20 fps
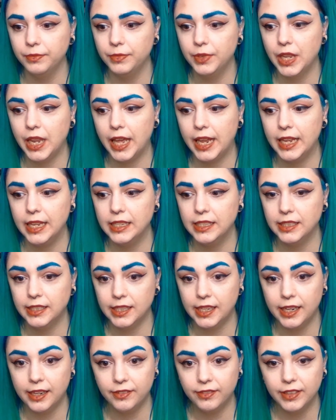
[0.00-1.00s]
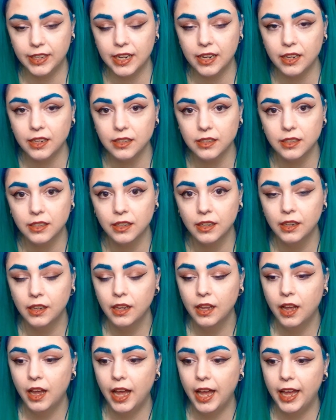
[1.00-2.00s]
like series
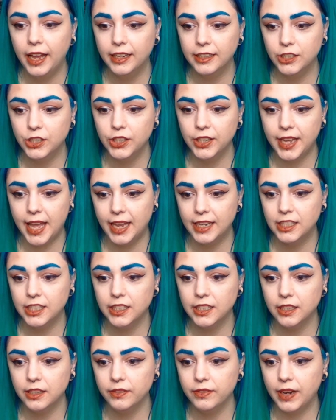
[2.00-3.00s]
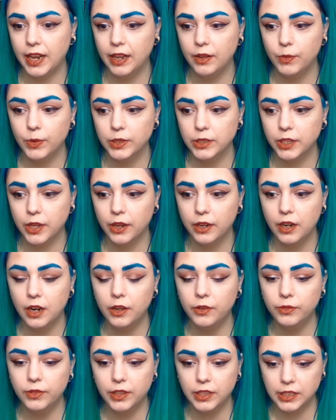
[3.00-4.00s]
to get a gist of like what's going
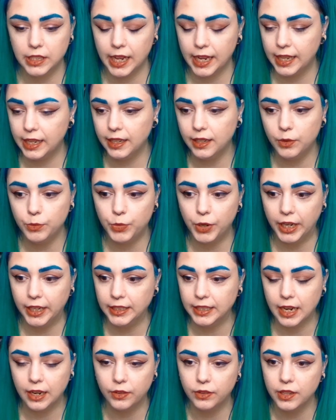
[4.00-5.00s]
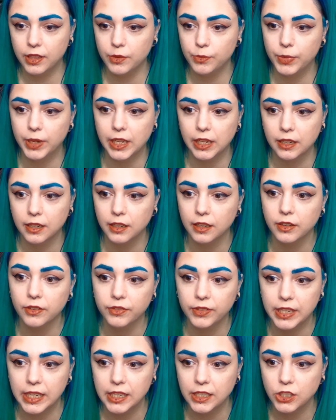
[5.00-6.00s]
on. There's like a little breakdown at the beginning of
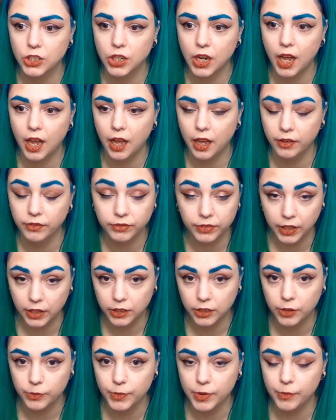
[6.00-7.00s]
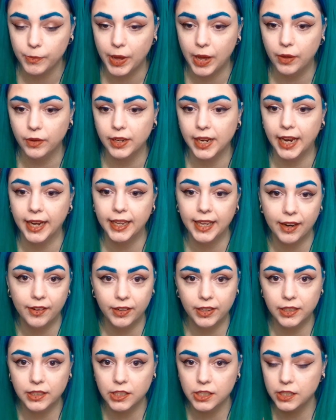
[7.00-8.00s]
each volume about like
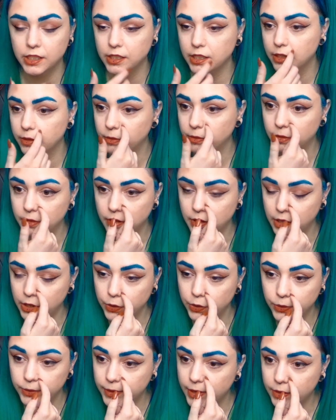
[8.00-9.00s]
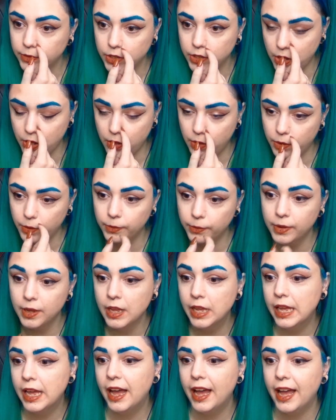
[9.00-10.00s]
characters and who knows who,
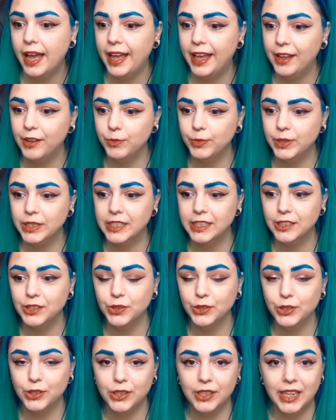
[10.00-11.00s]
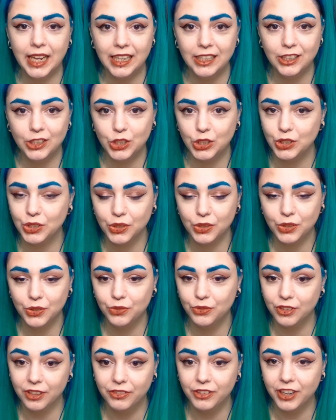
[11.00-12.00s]
which is also like just a good
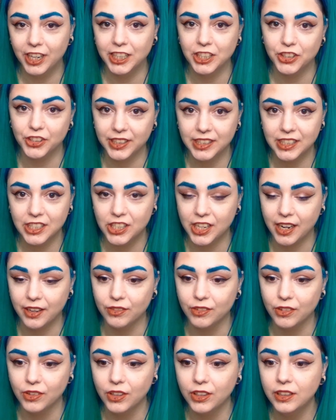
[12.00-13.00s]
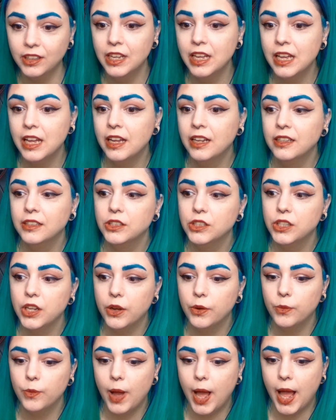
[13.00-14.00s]
refresher in general.
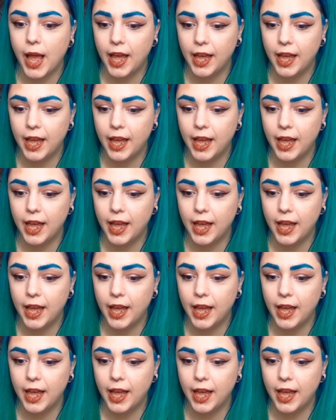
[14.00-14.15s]
So